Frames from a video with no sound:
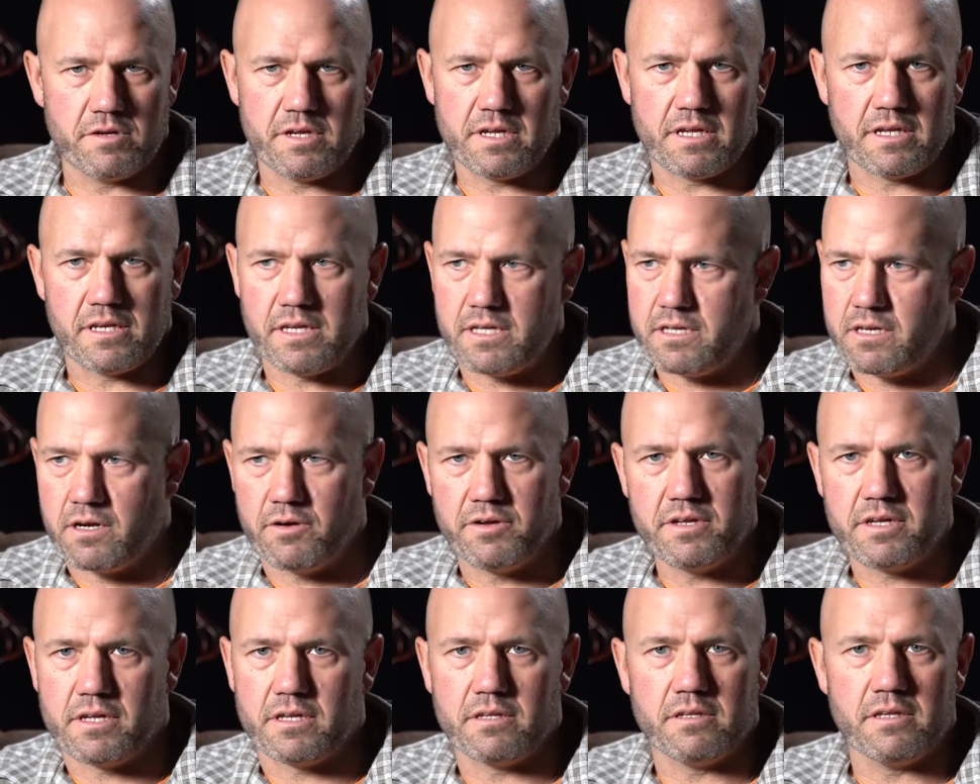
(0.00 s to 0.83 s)
He can, you know,
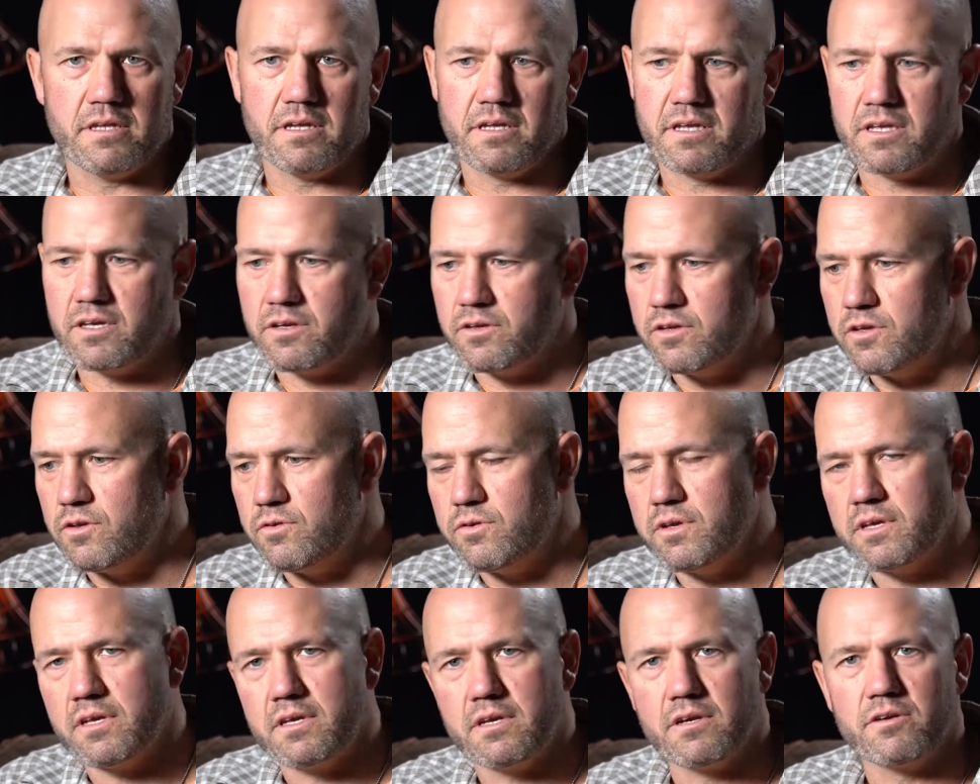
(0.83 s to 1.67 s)
he can he can kill you,
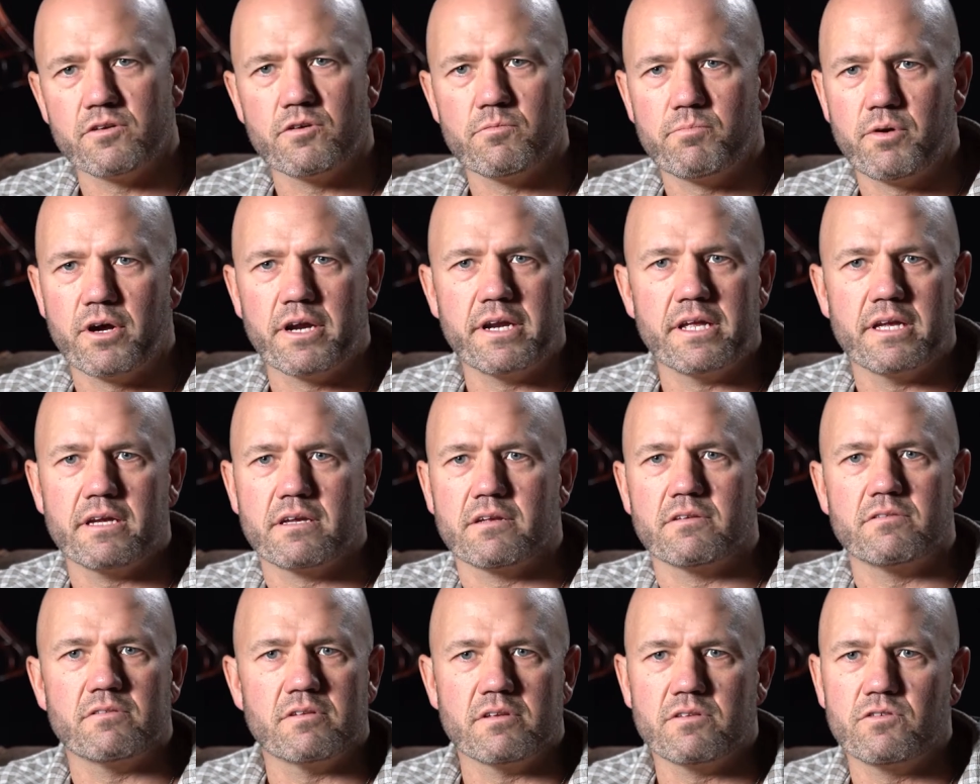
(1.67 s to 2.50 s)
he can kill your buddy, he
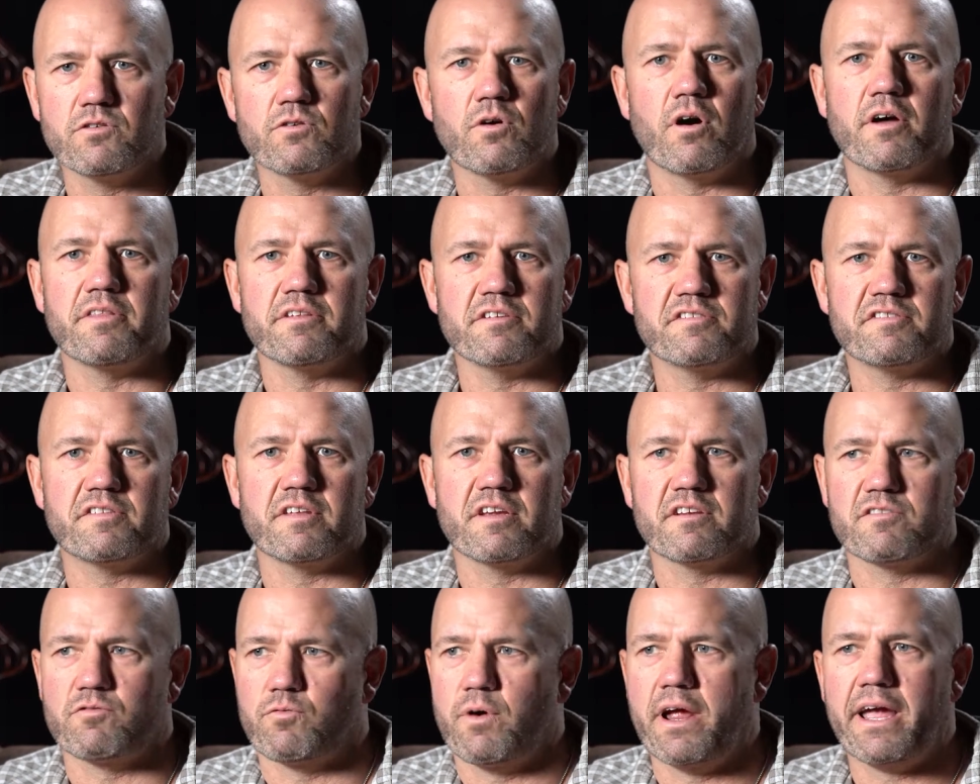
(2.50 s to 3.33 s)
can do all these
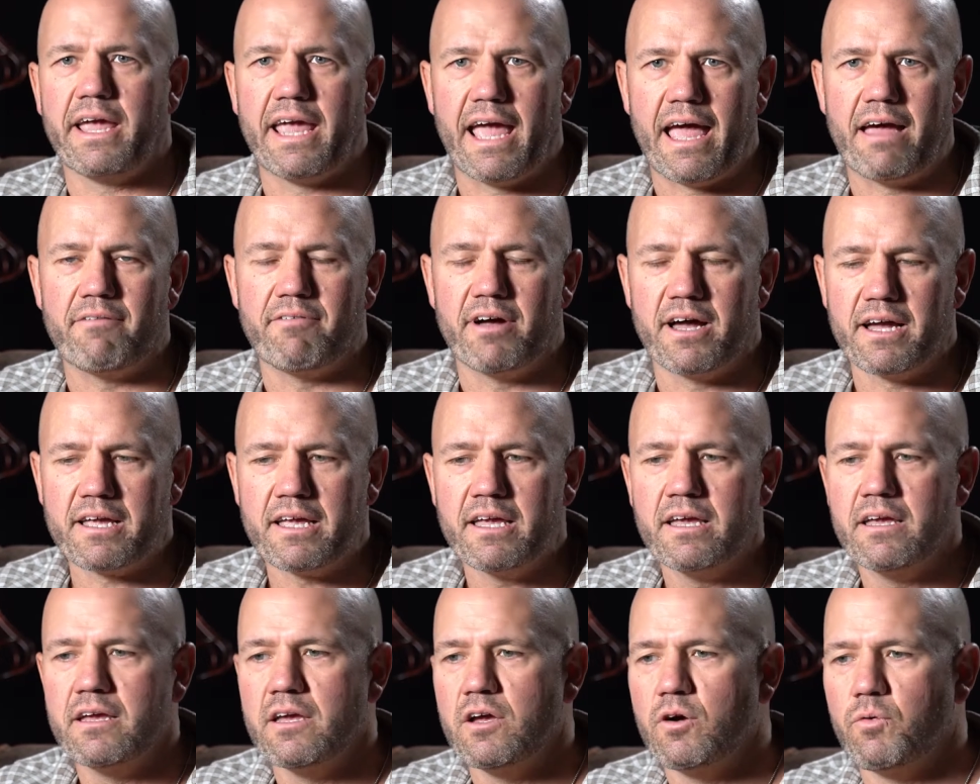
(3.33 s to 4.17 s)
things, wreck havoc,
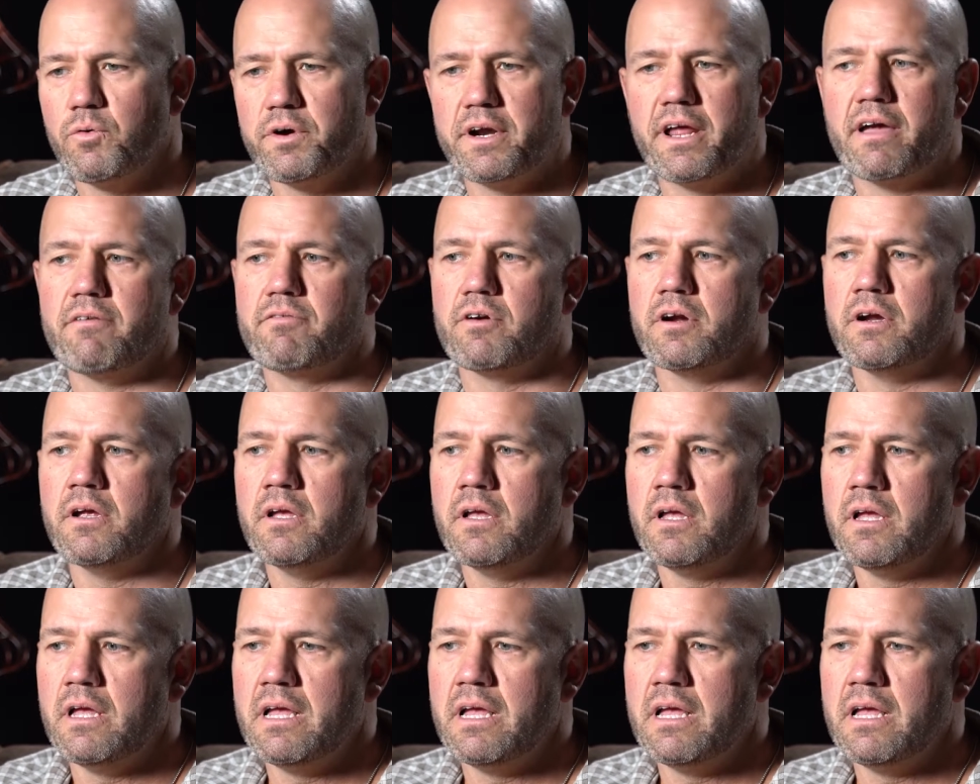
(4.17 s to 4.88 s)
whatever.